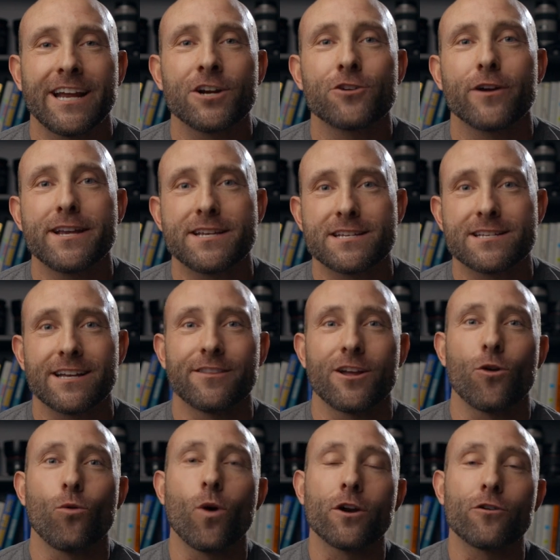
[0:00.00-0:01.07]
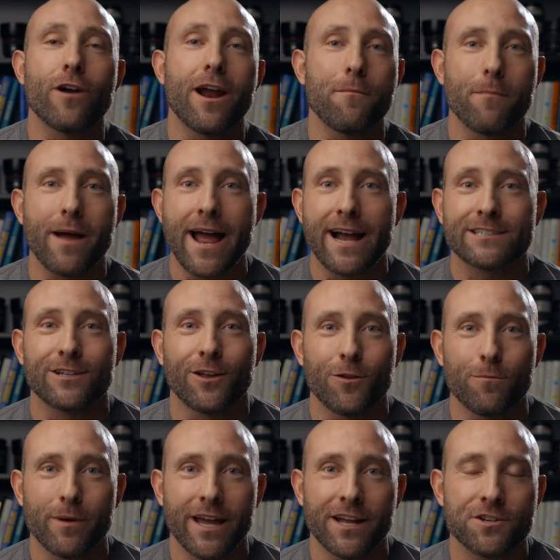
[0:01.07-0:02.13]
increases in their one rep max on the
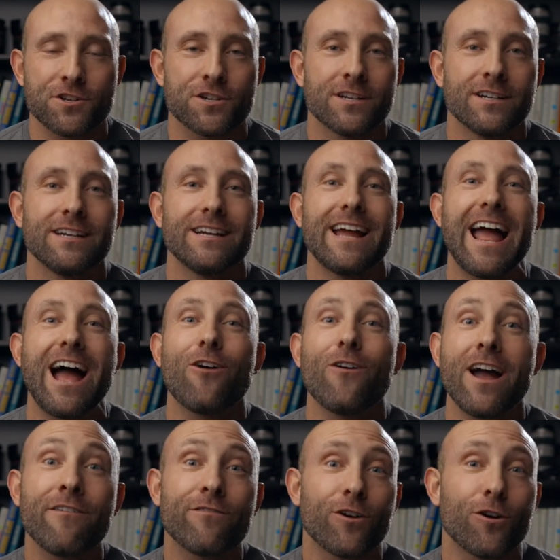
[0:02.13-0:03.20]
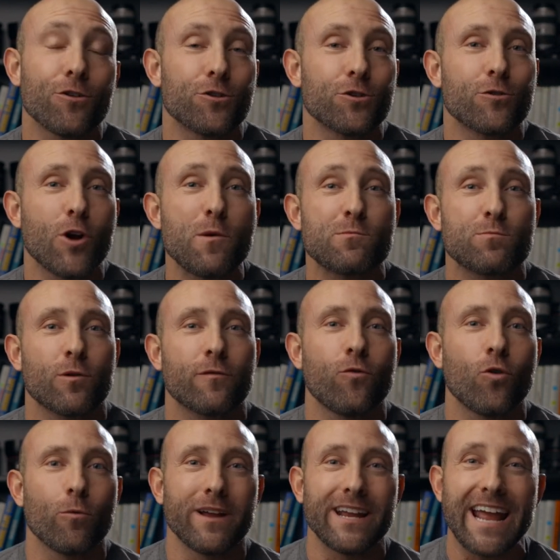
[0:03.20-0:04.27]
bench. However, the groups
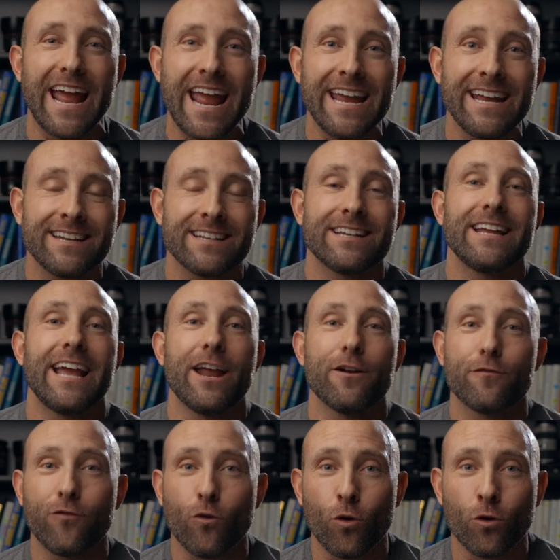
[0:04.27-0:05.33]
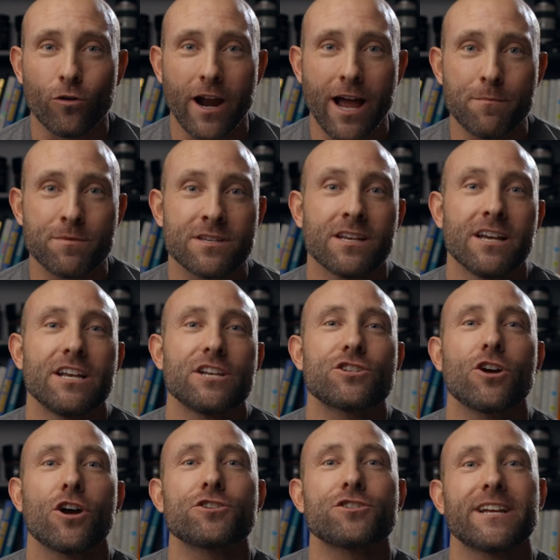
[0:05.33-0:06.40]
performing eight and four reps
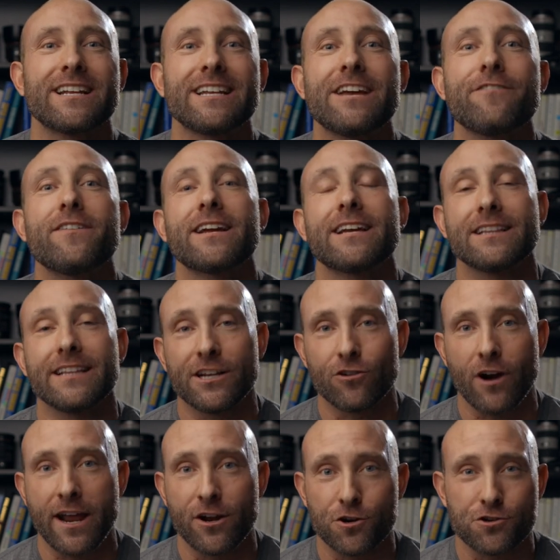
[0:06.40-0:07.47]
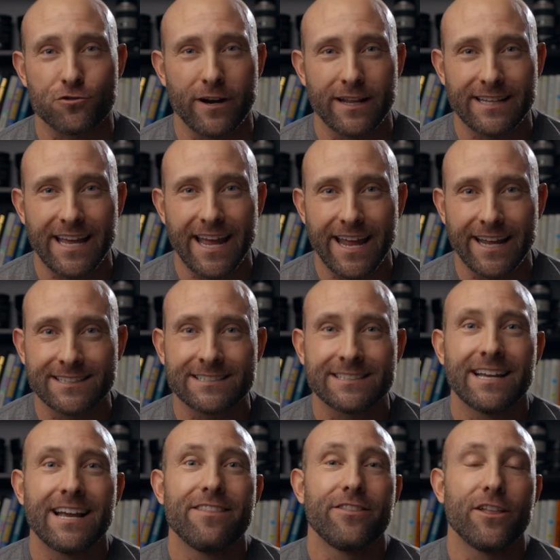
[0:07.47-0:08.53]
saw significantly greater strength gains
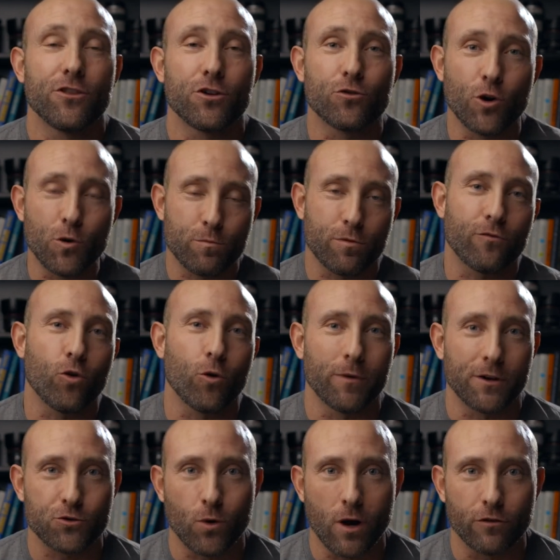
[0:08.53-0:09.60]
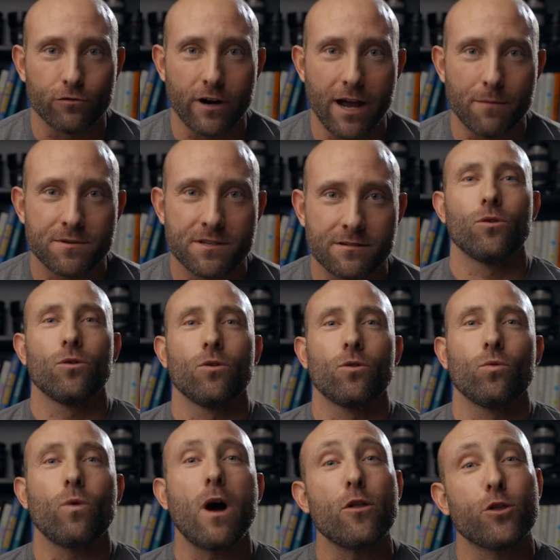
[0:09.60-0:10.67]
than the group performing twelve reps.
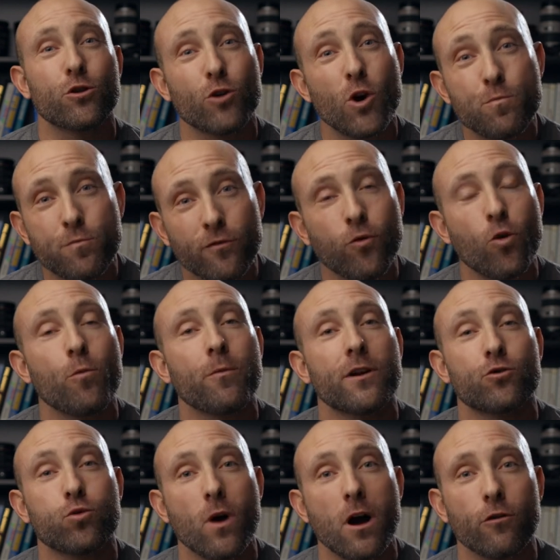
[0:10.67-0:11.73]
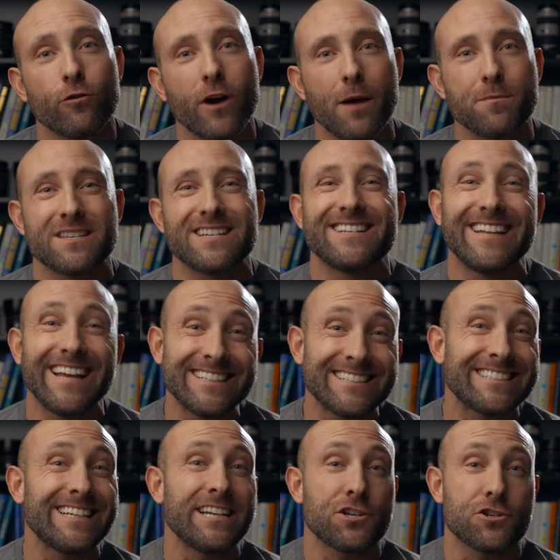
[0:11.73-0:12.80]
While the group performing twelve reps did
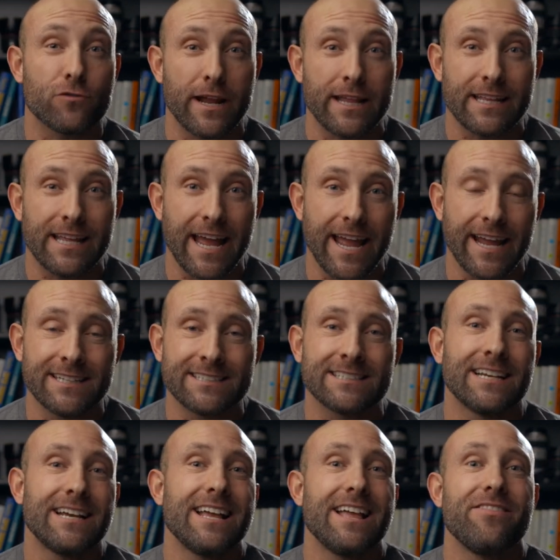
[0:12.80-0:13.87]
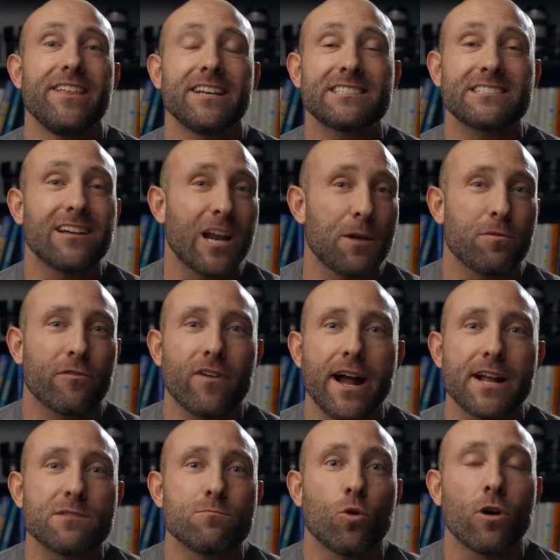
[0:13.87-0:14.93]
see strength gains, this study
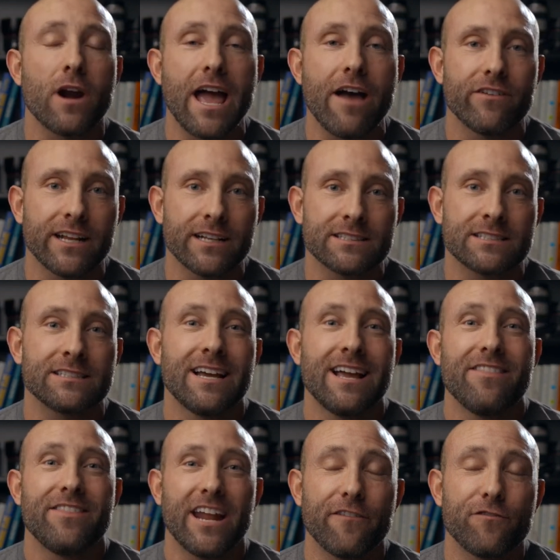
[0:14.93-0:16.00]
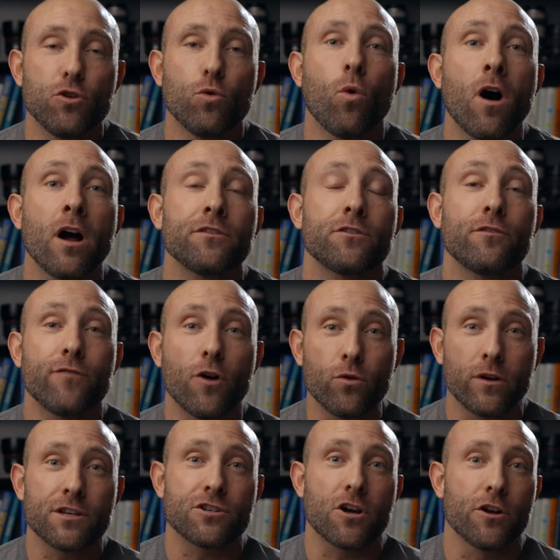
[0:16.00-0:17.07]
provides more evidence that if you want to
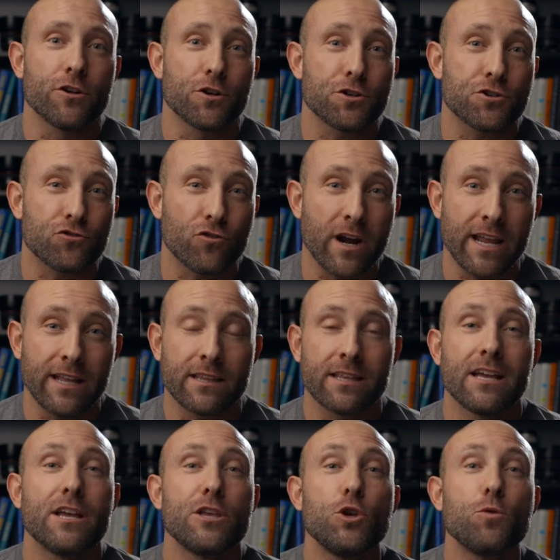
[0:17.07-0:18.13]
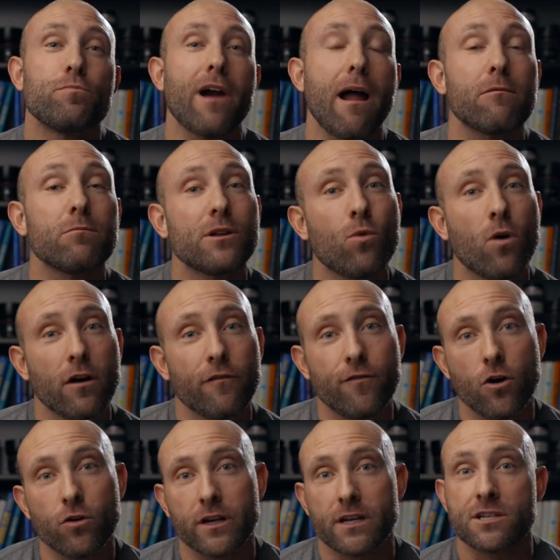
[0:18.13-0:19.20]
focus on your strength, you probably want to
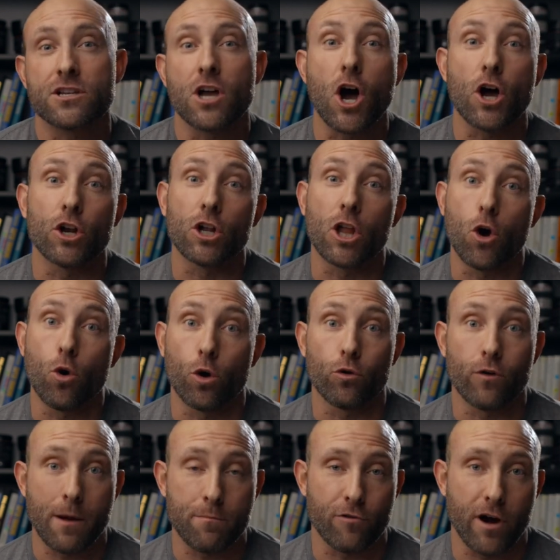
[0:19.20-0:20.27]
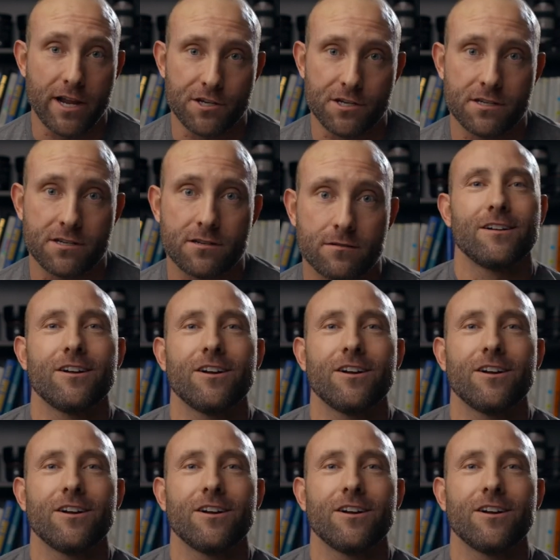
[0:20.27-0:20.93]
focus on lower rep ranges.